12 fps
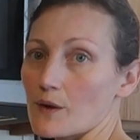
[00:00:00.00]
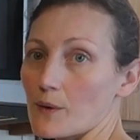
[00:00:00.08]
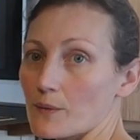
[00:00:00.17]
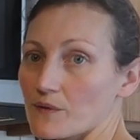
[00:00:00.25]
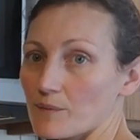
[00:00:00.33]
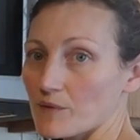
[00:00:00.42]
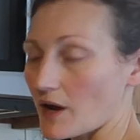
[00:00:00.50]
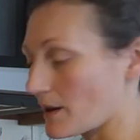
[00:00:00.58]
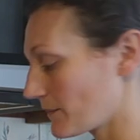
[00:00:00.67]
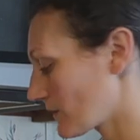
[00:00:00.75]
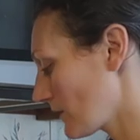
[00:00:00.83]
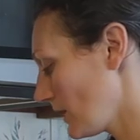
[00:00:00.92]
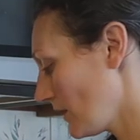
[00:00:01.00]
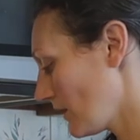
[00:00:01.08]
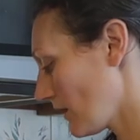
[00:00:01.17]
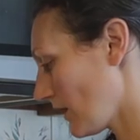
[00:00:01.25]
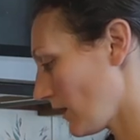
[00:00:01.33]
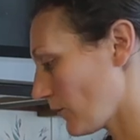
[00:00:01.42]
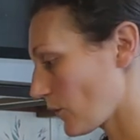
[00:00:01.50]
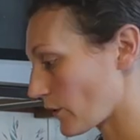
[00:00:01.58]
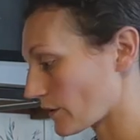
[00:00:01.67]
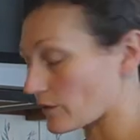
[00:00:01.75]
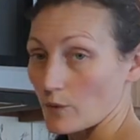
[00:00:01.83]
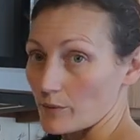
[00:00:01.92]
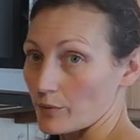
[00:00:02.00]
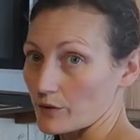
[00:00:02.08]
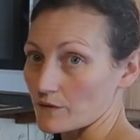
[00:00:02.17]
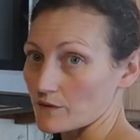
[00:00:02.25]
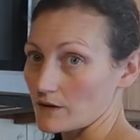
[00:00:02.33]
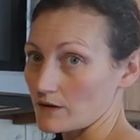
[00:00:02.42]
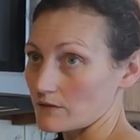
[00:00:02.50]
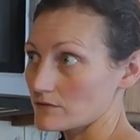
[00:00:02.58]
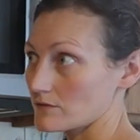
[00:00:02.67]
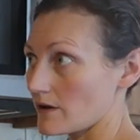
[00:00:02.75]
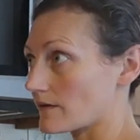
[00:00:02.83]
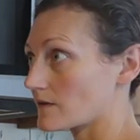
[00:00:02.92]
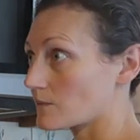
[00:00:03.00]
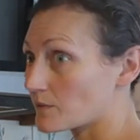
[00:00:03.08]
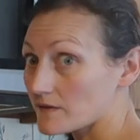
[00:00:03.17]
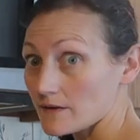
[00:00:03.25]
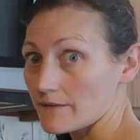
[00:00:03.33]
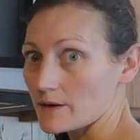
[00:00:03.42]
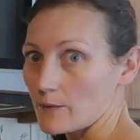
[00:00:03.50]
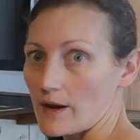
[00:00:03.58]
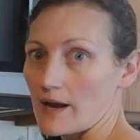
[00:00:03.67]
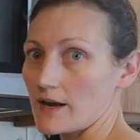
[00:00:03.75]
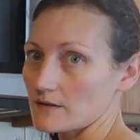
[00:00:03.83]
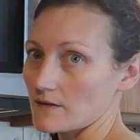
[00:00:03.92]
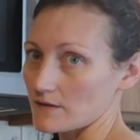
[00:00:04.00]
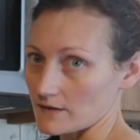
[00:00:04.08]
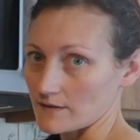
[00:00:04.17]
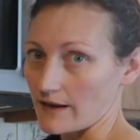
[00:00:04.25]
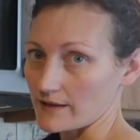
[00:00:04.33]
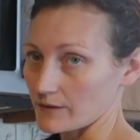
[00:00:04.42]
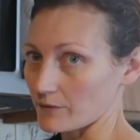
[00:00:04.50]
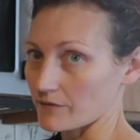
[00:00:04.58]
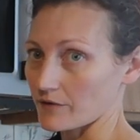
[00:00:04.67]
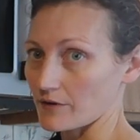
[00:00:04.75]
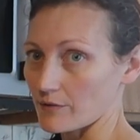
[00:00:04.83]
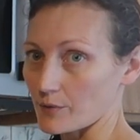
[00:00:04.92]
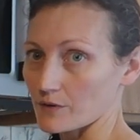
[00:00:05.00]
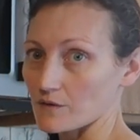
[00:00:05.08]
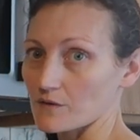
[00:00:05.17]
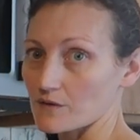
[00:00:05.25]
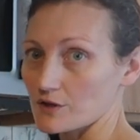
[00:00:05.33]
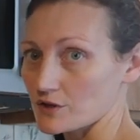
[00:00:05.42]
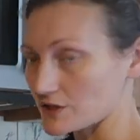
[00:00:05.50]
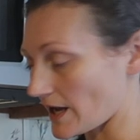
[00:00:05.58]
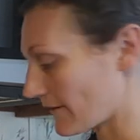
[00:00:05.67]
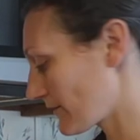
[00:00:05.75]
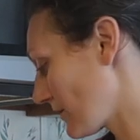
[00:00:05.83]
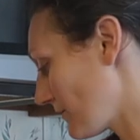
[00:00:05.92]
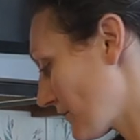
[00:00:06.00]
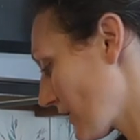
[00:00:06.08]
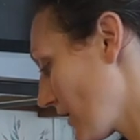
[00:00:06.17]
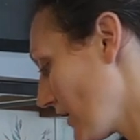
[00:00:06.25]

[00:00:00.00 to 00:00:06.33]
So sometimes um, what works for one person a specific way doesn't exactly work for another person, so you just have to